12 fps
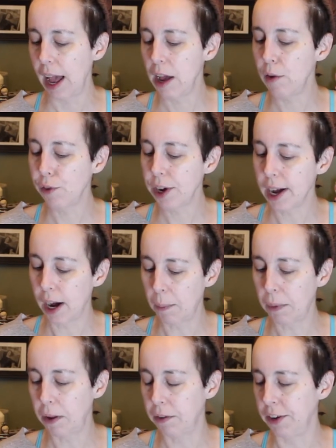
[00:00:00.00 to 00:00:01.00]
every
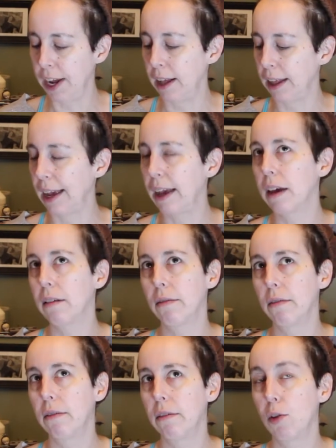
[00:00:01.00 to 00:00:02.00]
couple of days, like
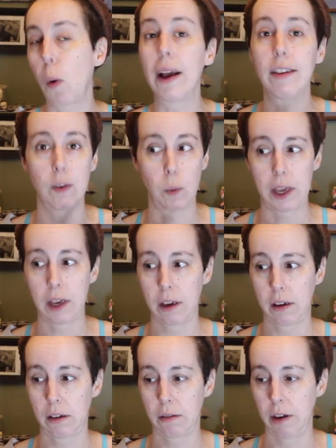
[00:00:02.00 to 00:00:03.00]
twice a
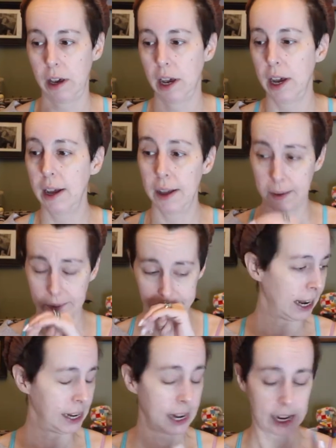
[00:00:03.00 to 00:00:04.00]
week, right,
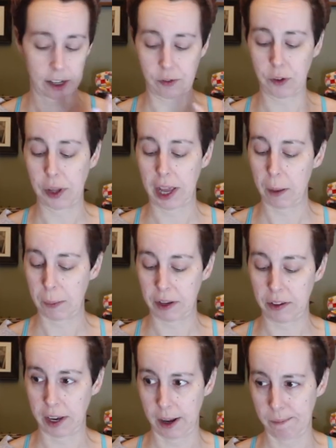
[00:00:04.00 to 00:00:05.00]
I exfoliate
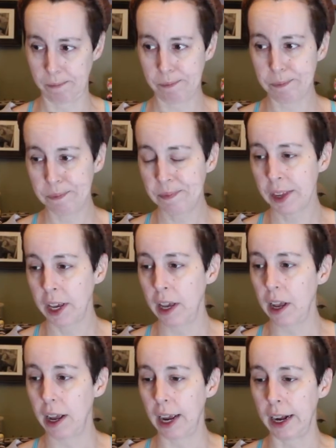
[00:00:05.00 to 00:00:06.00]
my skin.
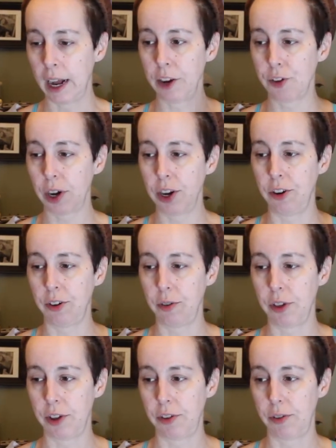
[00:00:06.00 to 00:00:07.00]
And I try to
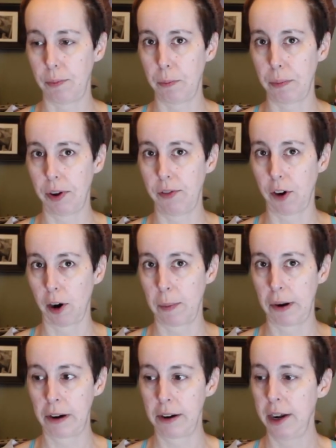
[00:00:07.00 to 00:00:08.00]
do this pretty far
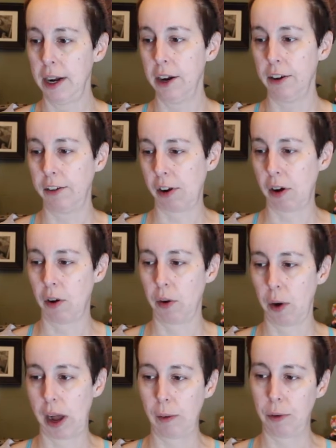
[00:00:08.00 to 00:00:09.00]
apart.
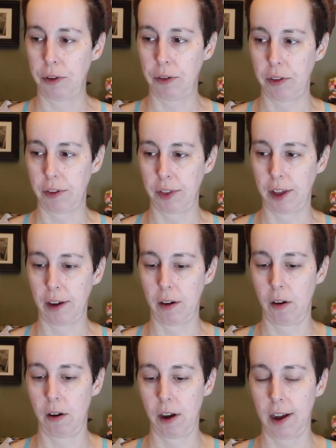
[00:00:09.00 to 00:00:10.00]
So I will do this
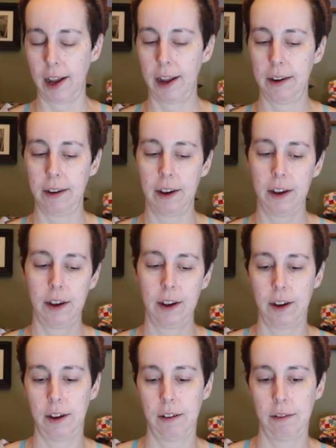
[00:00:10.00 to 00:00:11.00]
like on
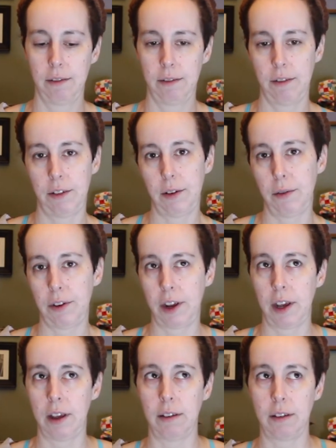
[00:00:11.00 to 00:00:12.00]

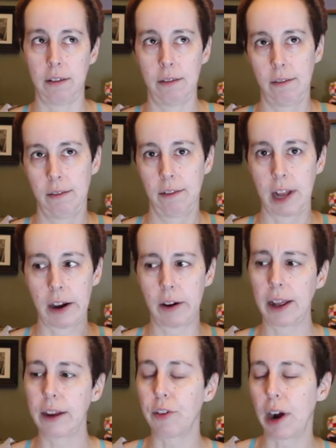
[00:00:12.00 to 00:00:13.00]
Tuesdays and
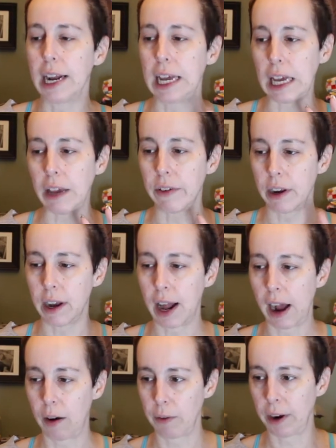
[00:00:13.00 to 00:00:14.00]
Saturdays, like try to even it
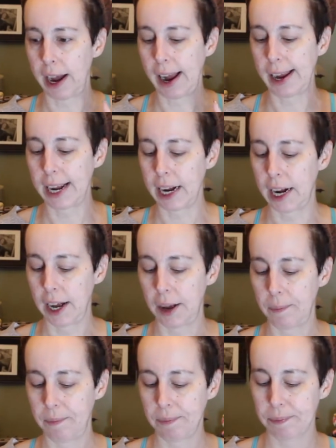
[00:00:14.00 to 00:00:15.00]
out, right?
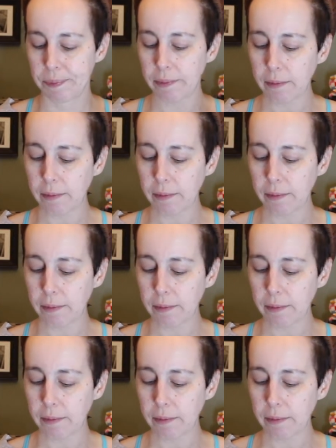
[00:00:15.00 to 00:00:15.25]
And